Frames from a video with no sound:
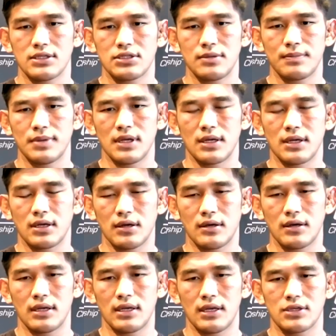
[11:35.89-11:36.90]
should be
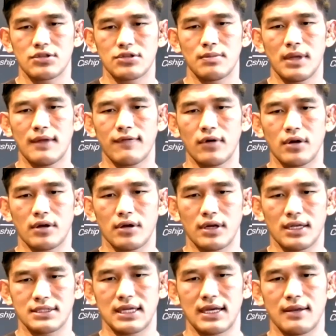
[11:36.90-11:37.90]
make for a
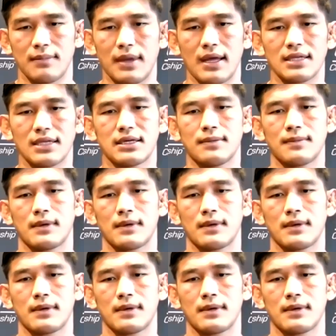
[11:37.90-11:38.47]
good, exciting matchup.